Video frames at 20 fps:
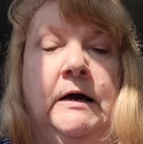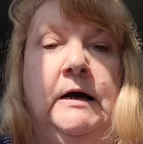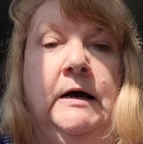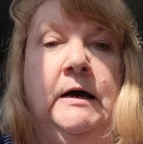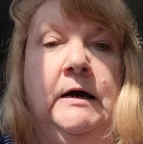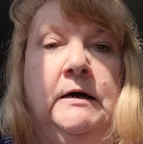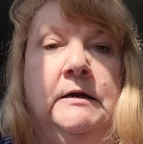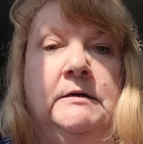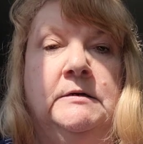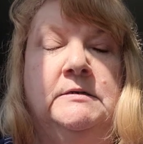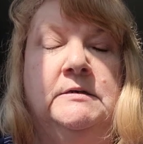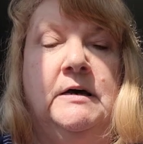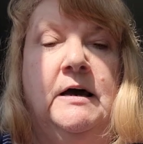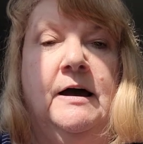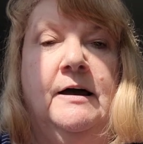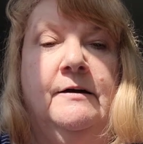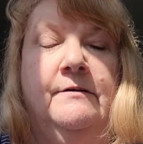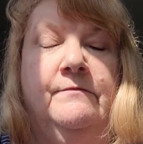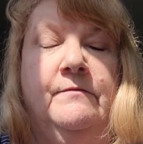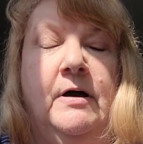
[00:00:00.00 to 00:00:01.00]
and
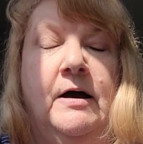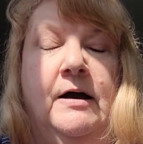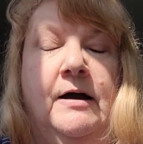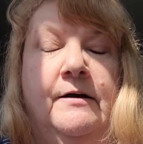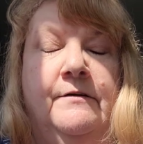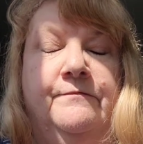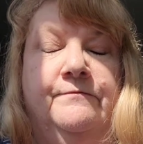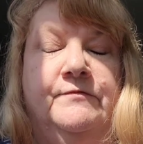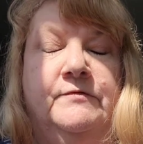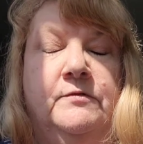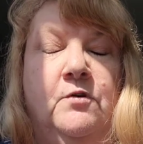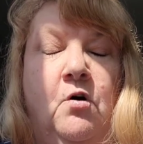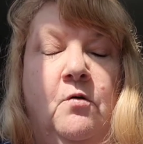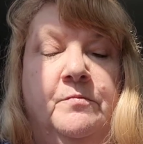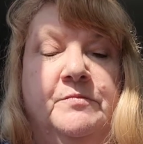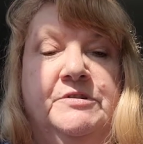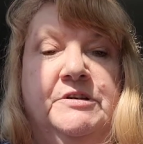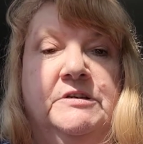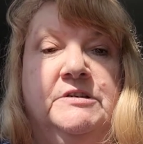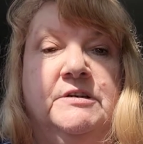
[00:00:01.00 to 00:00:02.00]
I've
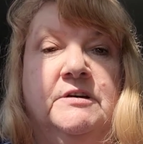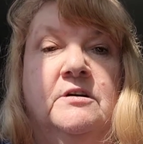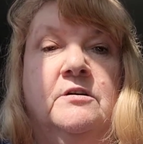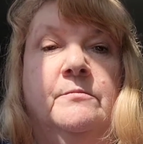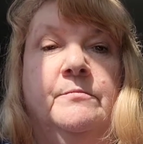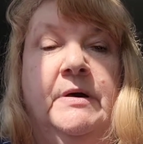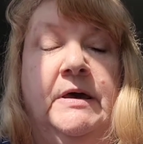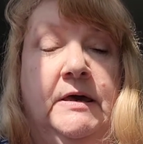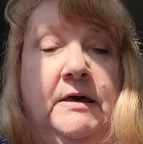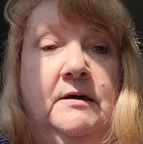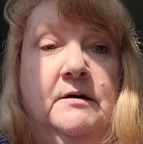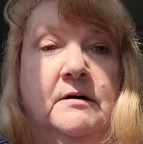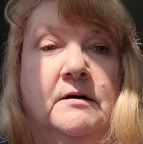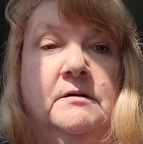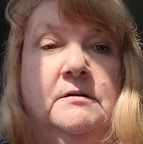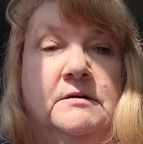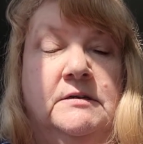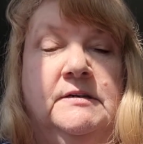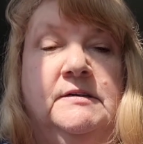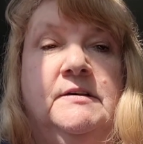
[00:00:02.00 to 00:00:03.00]
opted to come
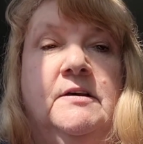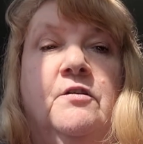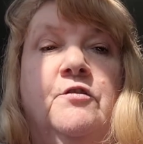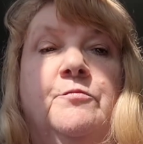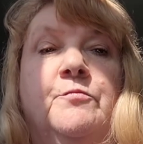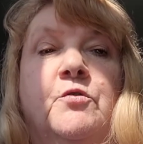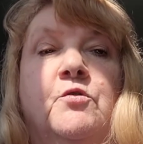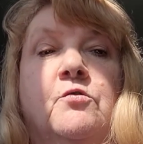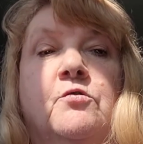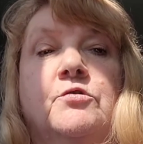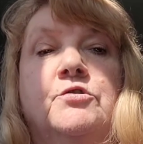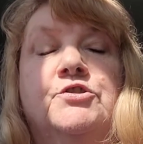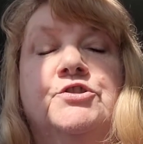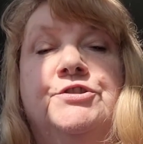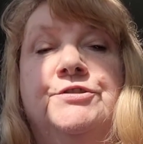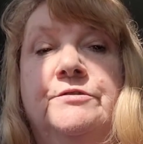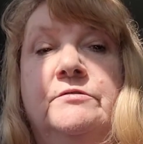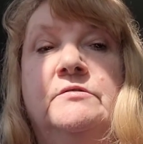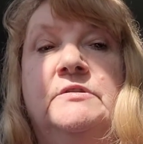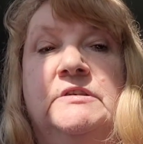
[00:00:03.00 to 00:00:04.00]
here to Southport
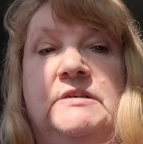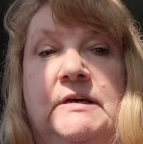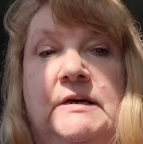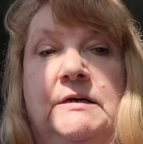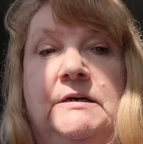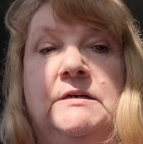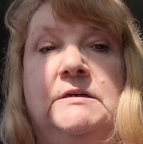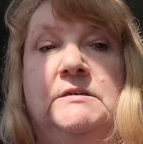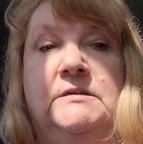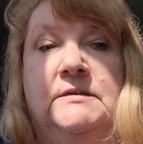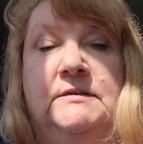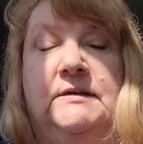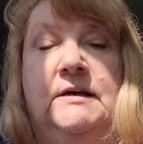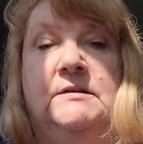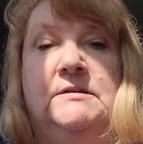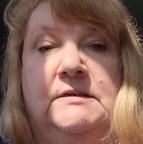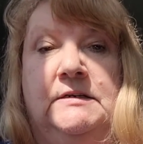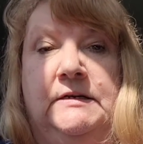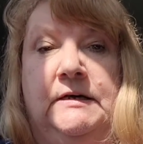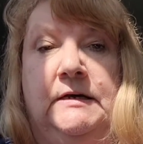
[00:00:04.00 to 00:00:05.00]
Tuesday to
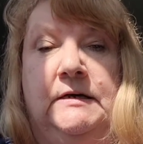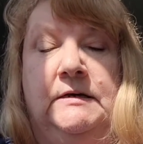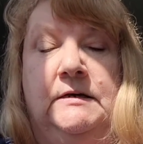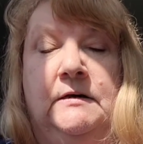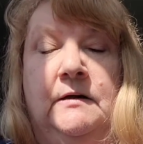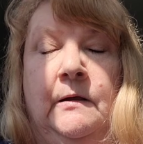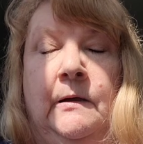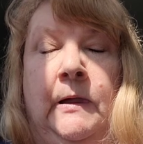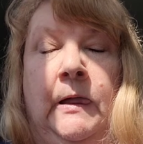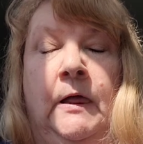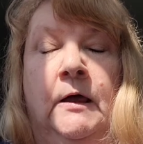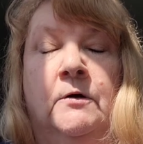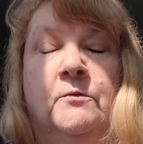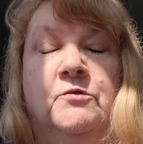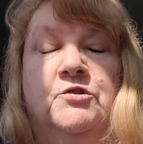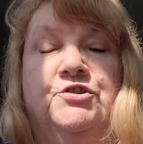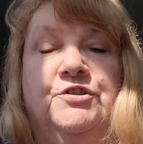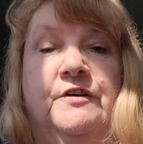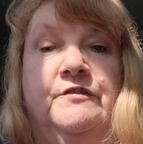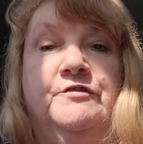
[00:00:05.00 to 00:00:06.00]
Saturday,
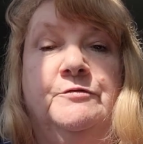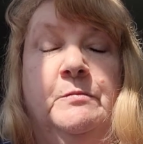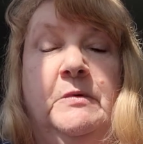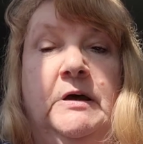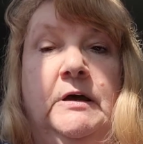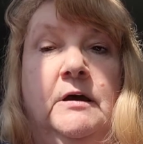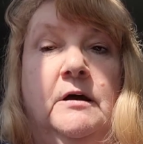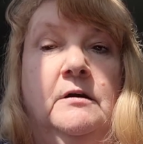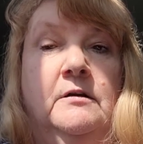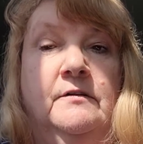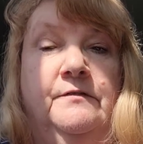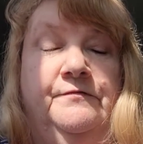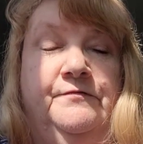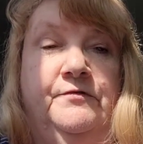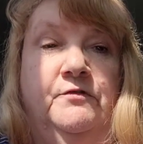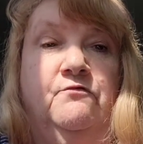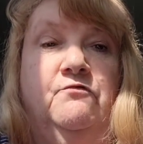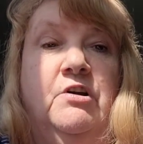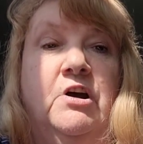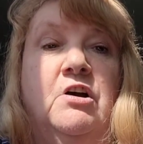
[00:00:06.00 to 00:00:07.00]
which gives me
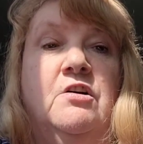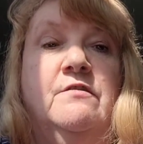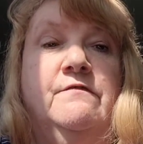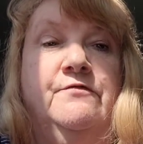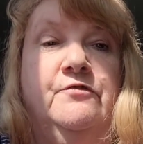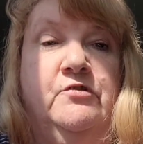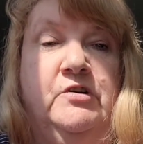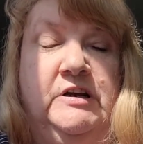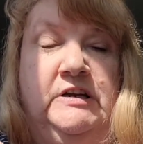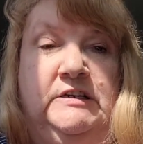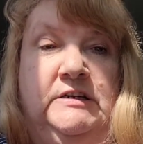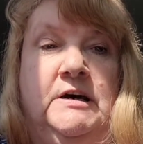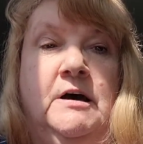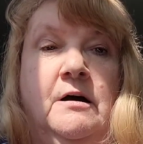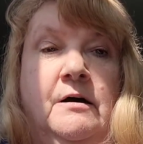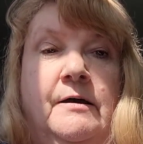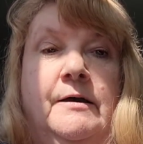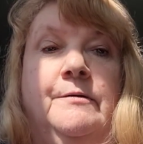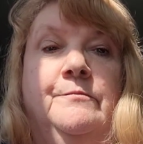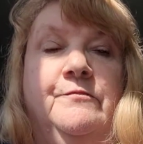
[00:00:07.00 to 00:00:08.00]
enough recovery
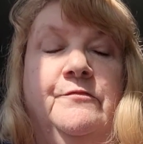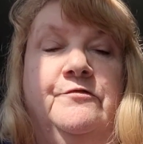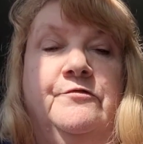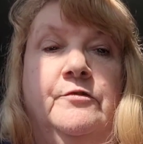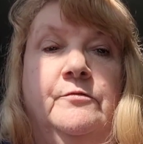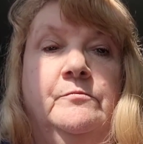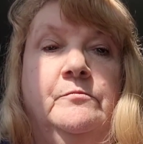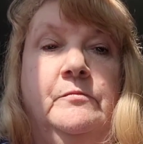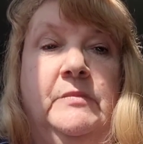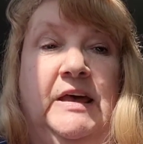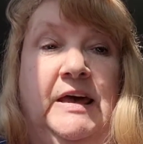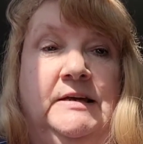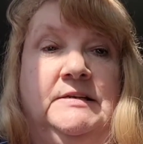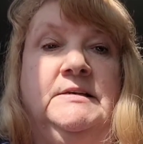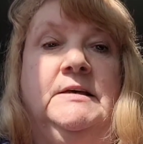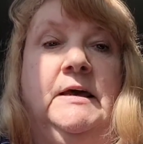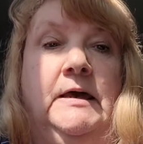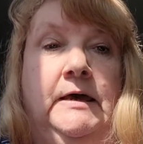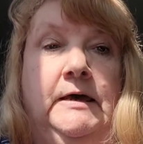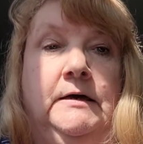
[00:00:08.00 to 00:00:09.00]
time from
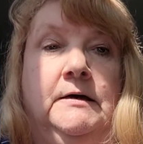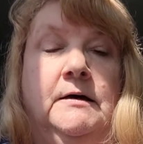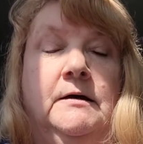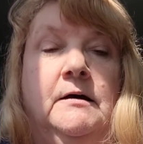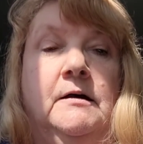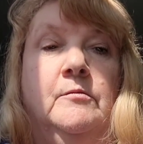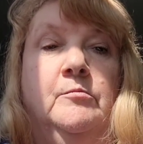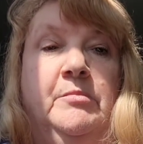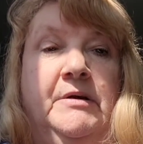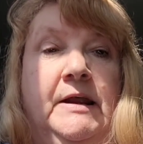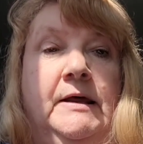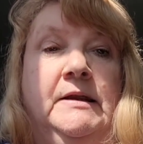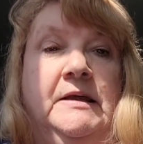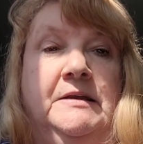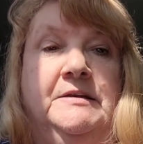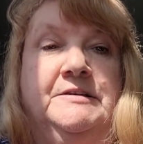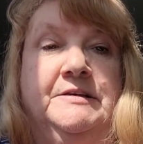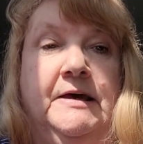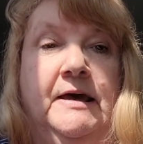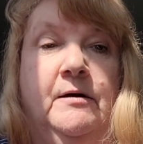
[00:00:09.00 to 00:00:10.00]
getting here and
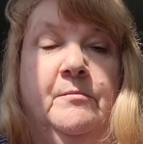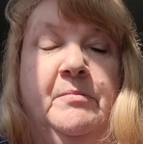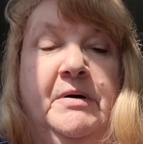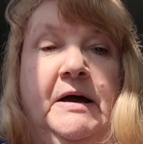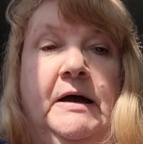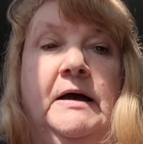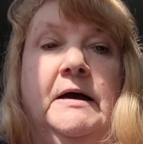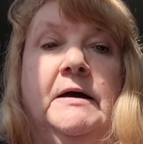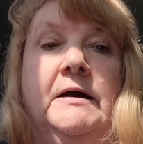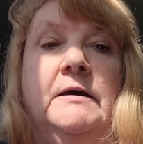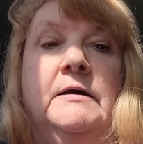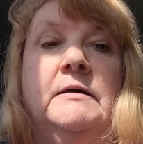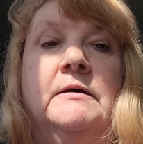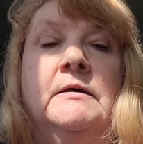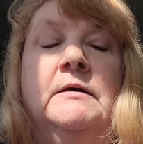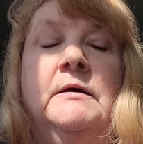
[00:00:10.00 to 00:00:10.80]
planning to get back,